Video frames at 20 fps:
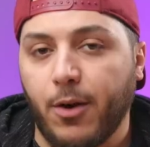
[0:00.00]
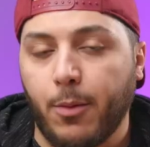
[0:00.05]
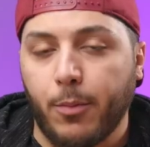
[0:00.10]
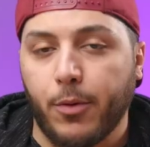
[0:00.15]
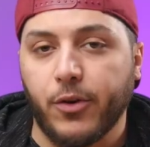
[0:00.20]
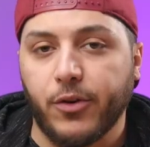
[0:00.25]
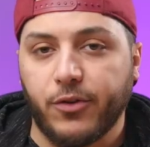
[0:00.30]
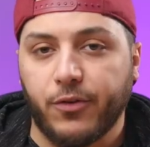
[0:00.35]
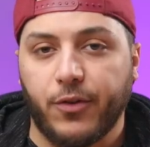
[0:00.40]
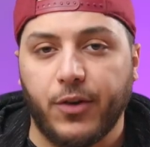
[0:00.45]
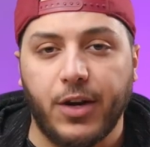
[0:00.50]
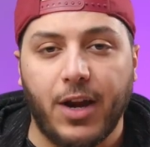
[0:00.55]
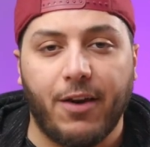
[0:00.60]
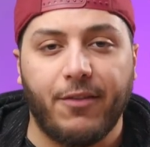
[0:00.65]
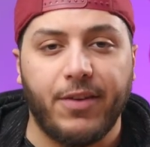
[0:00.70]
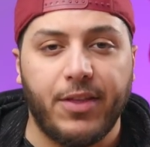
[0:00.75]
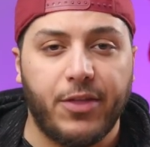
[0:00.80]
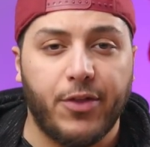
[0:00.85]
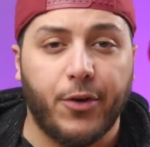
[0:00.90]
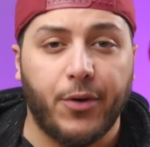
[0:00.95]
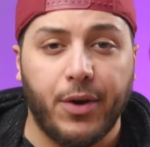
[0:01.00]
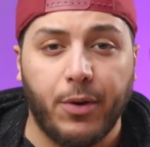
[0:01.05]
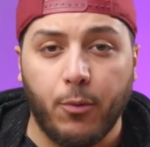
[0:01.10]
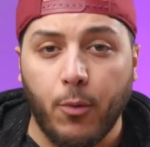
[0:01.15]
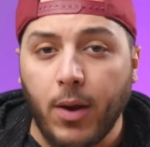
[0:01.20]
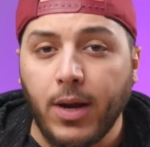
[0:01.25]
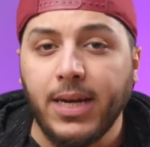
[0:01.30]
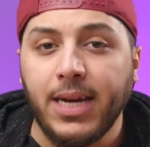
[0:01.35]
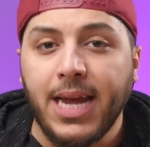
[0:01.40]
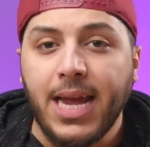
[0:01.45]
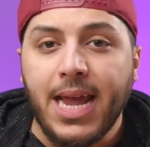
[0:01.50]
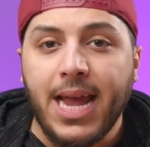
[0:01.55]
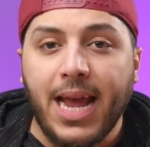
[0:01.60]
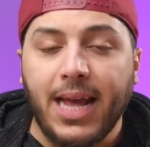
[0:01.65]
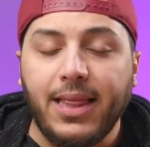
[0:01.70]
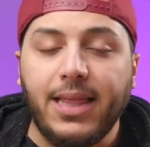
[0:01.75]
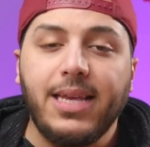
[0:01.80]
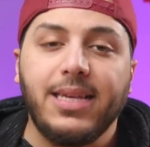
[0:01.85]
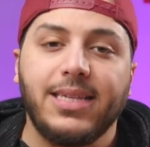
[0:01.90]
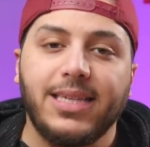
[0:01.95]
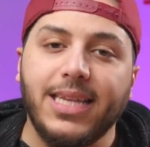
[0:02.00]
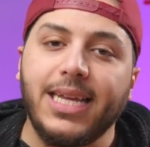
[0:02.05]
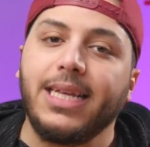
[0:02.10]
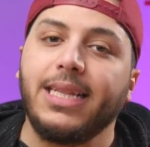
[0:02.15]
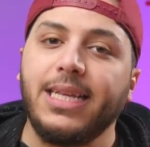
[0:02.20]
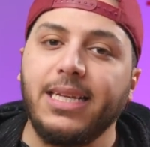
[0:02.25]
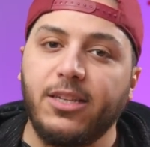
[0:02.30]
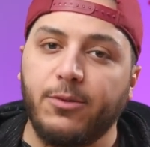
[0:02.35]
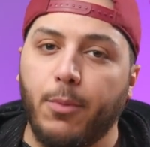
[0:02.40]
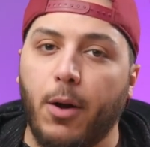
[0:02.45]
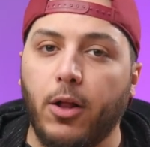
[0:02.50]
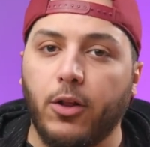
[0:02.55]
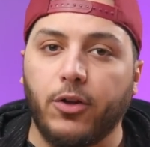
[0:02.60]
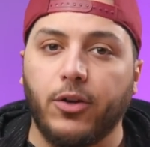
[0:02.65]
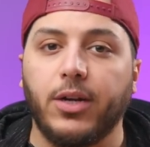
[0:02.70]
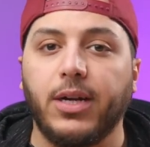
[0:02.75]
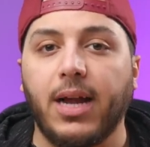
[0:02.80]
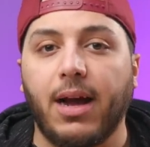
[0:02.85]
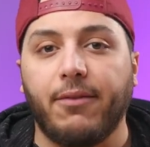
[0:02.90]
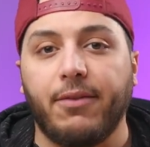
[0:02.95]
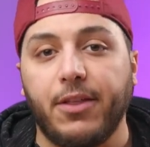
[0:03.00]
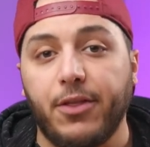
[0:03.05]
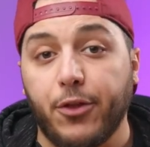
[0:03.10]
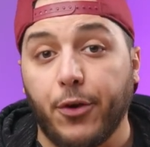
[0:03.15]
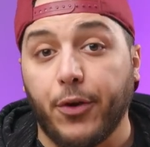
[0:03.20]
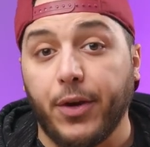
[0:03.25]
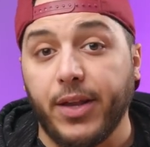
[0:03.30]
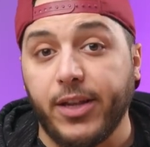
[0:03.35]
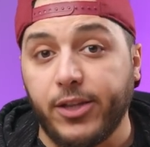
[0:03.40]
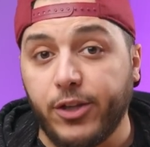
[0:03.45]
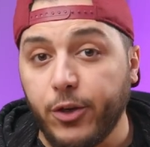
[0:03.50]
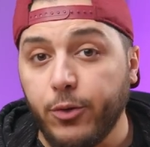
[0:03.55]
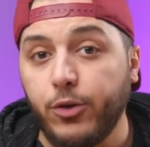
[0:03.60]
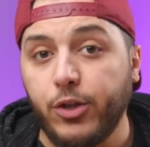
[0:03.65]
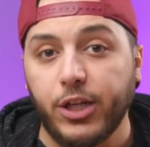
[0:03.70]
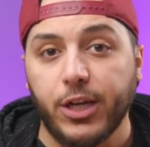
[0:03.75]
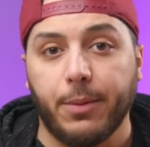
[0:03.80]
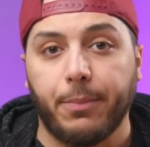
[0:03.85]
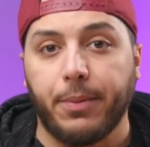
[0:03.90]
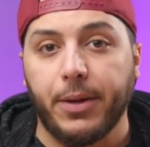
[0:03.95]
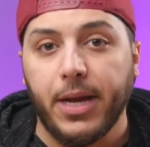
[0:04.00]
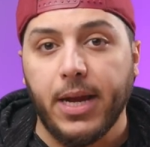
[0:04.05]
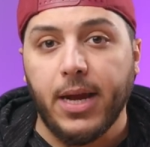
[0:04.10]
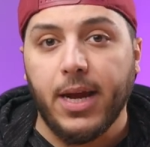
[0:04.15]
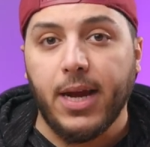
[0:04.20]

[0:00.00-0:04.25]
numbers for Navi 31 and the slightly smaller Navi 32 chip.